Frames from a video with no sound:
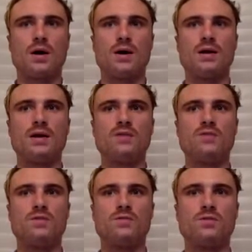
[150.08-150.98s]
A negative
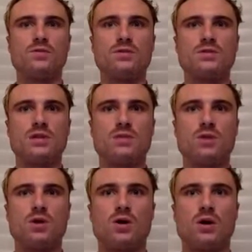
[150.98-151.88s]
influence seen
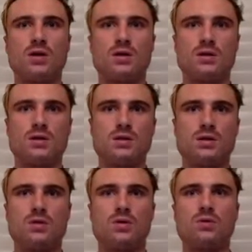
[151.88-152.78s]
by Heineken
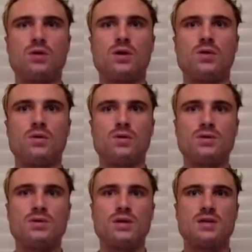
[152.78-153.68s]
in online
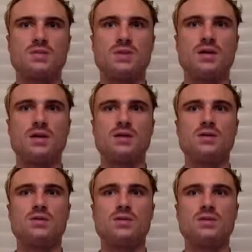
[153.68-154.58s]
orders has been an
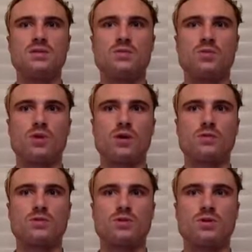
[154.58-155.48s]
increase in product
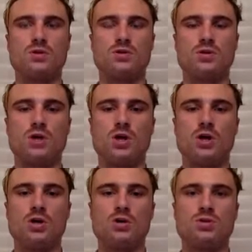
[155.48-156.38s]
returns
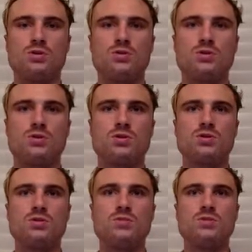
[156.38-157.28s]
due to
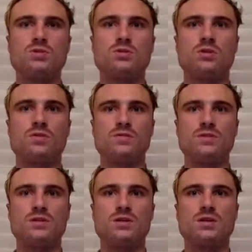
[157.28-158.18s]
consumers not
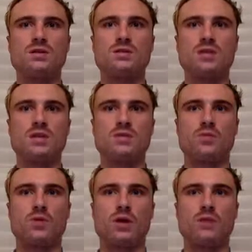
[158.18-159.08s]
physically seeing the
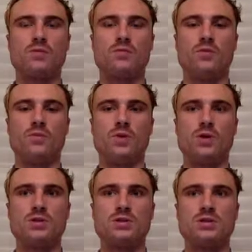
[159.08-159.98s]
product before
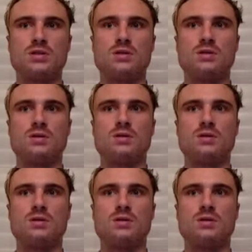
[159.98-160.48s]
purchasing it.